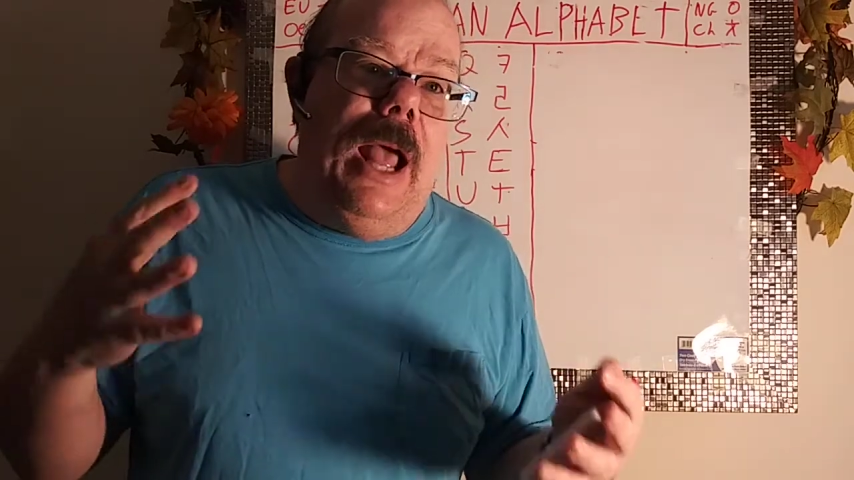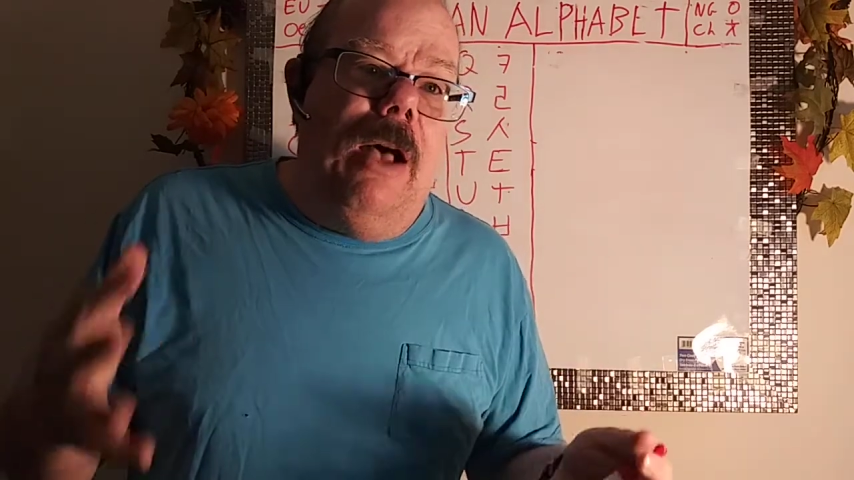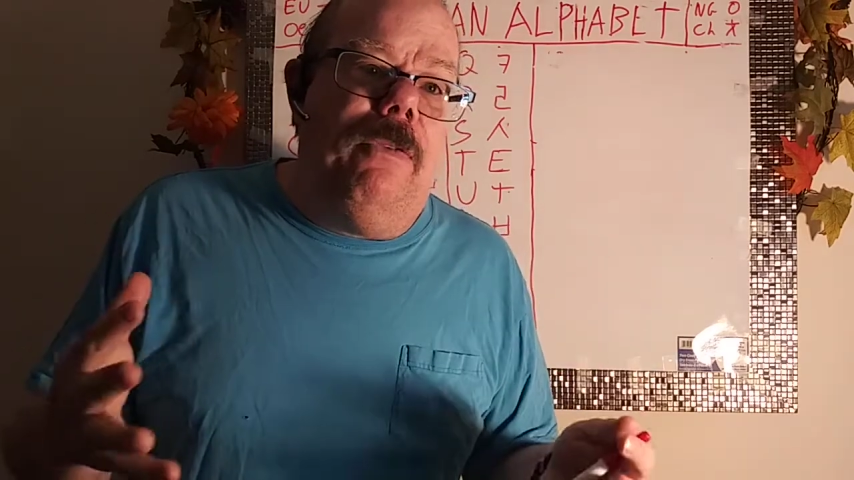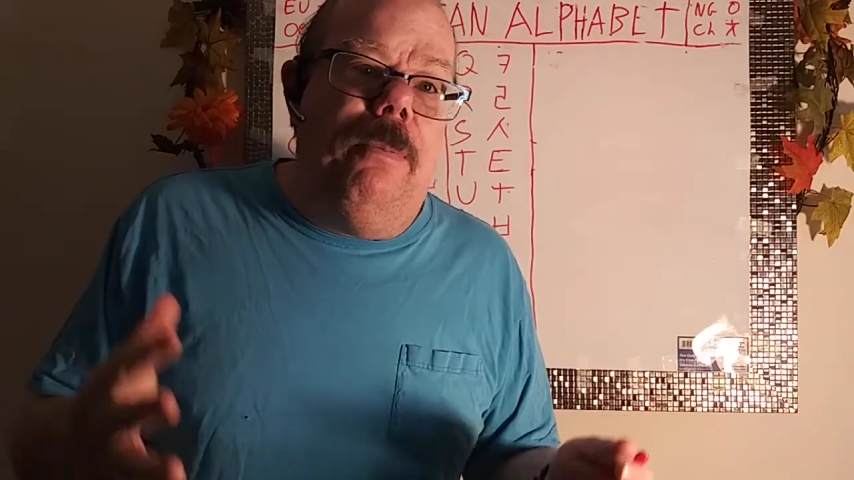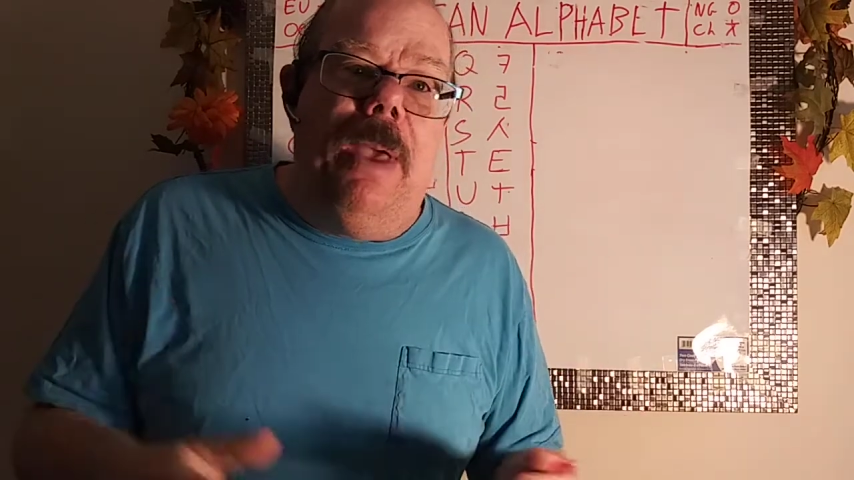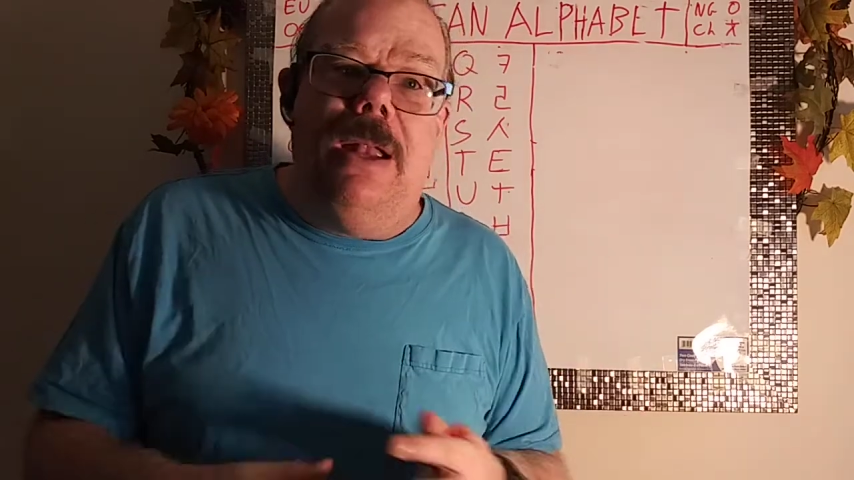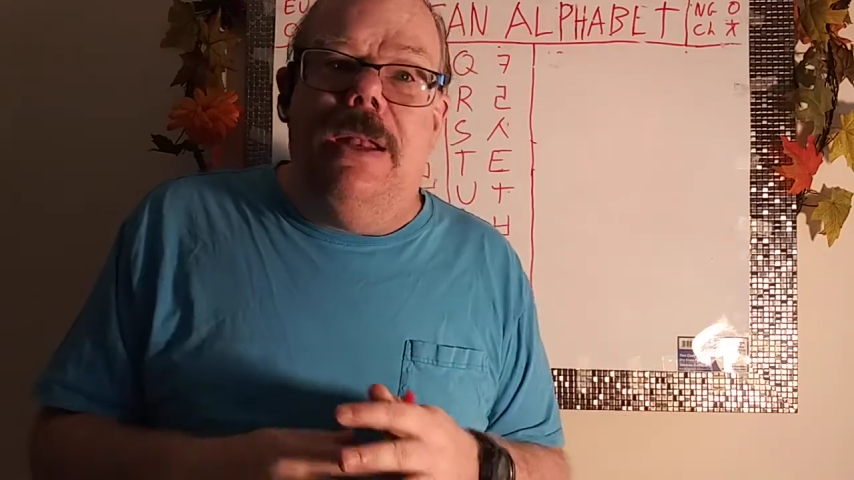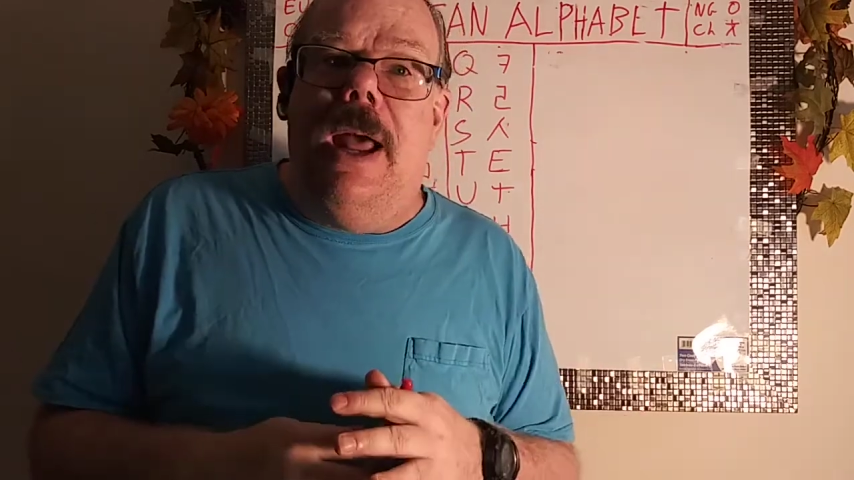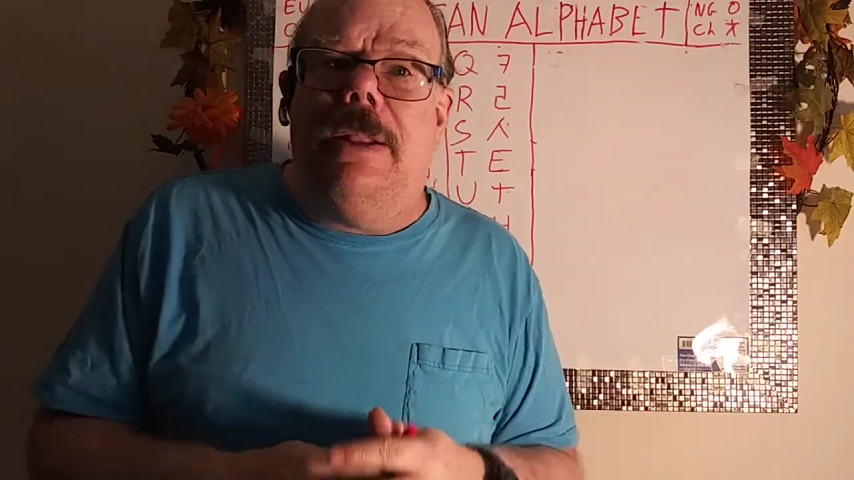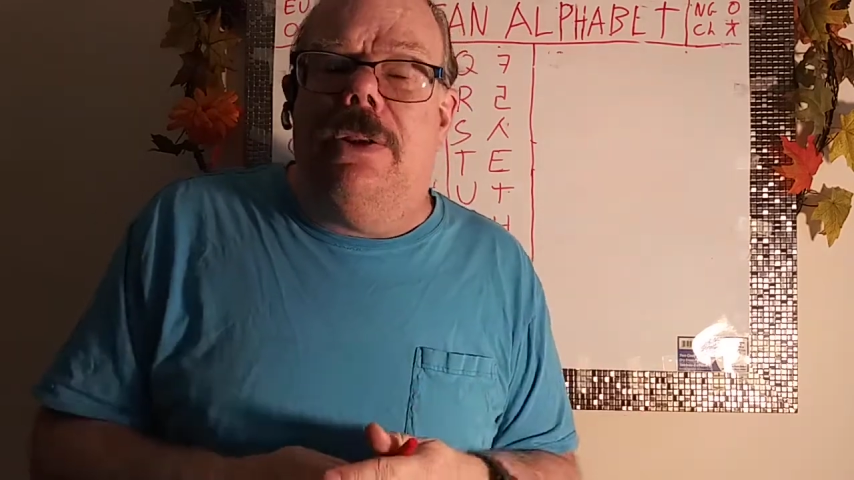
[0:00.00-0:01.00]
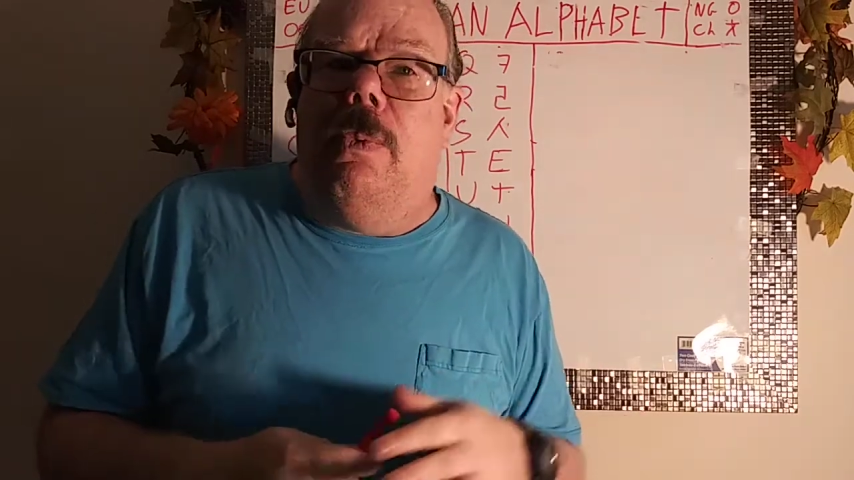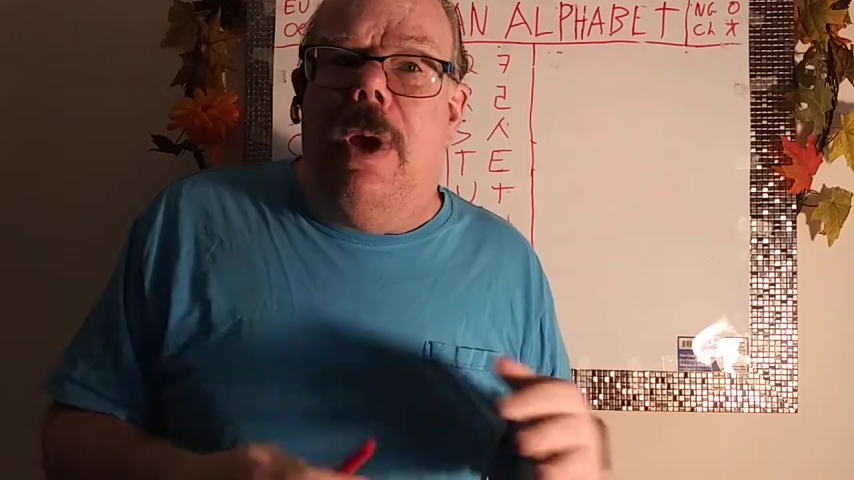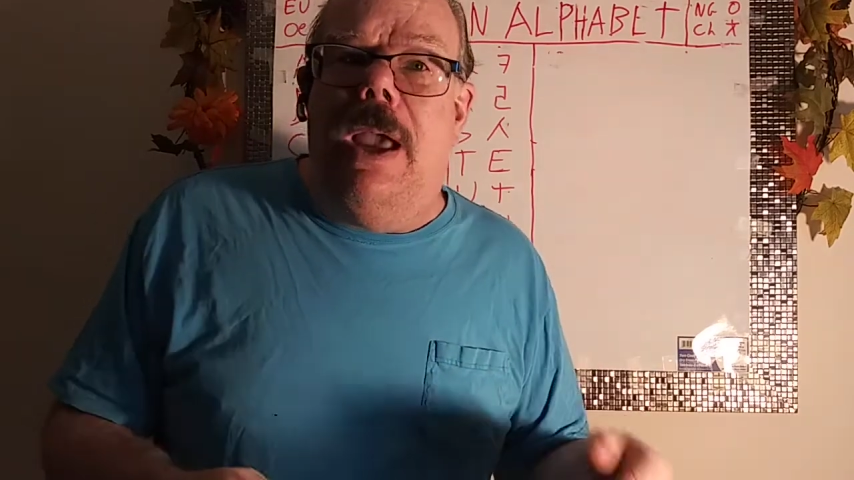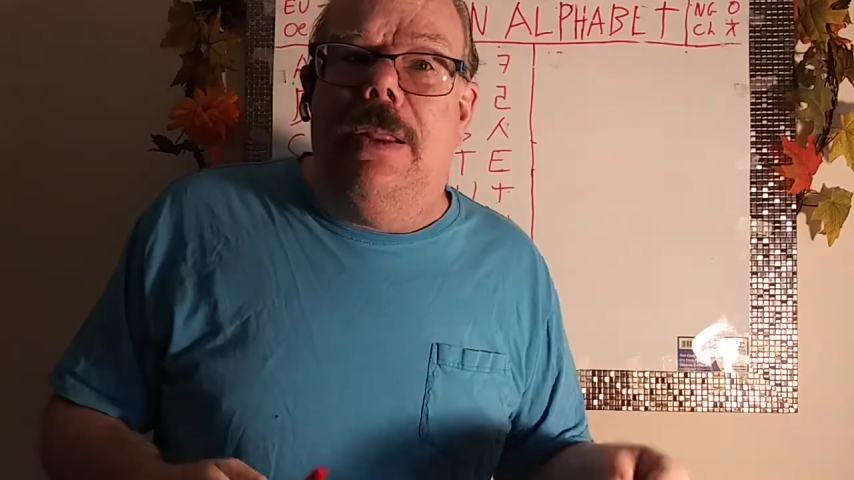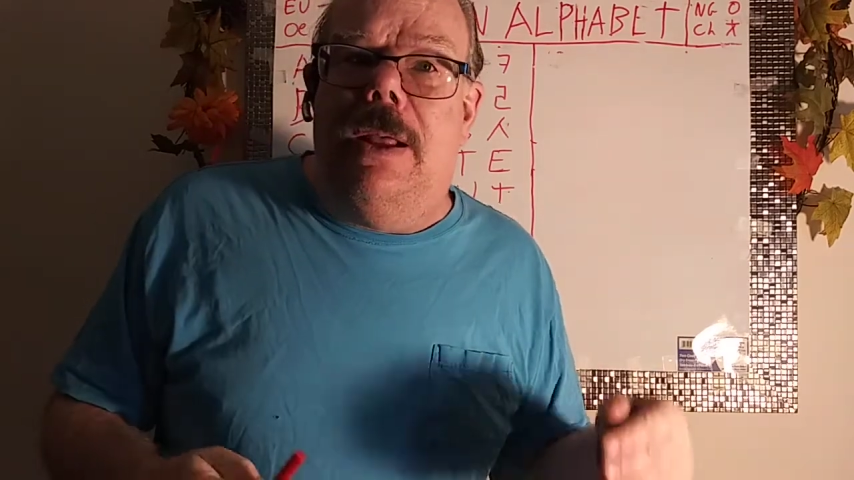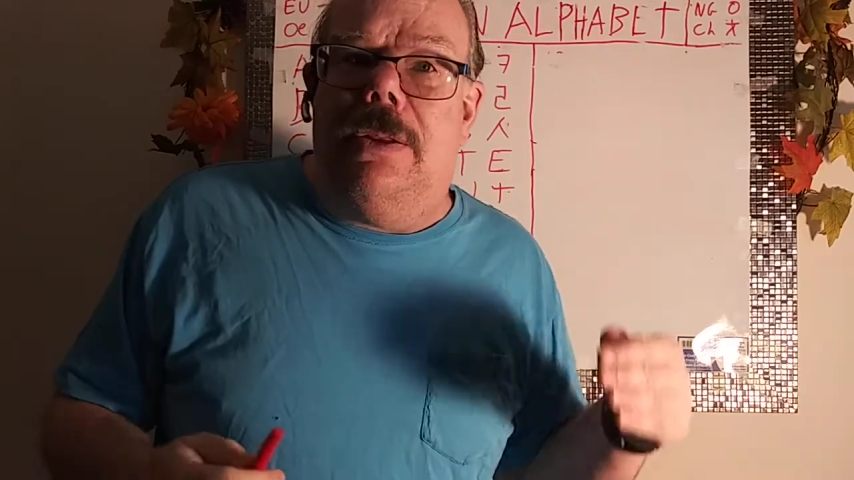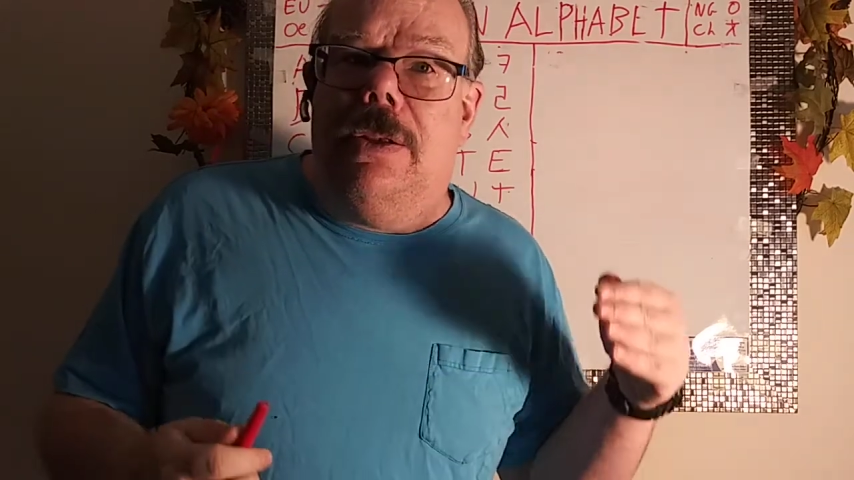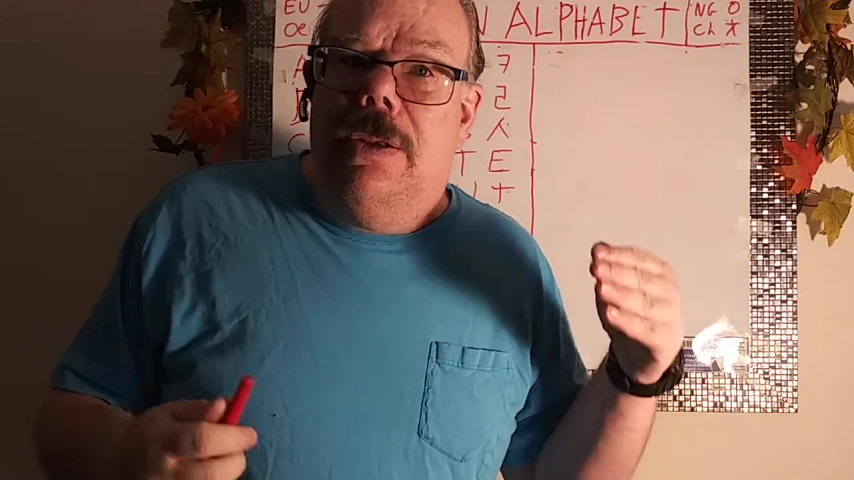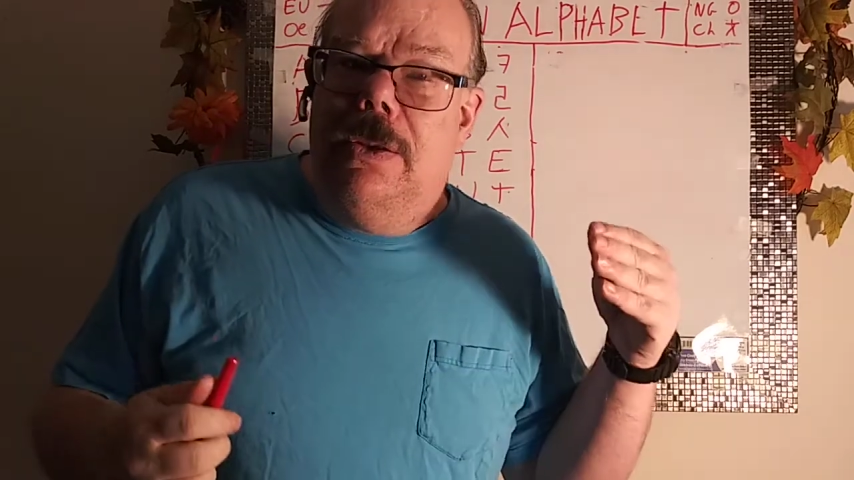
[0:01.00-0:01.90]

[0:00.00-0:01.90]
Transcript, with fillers: alphabet not the way that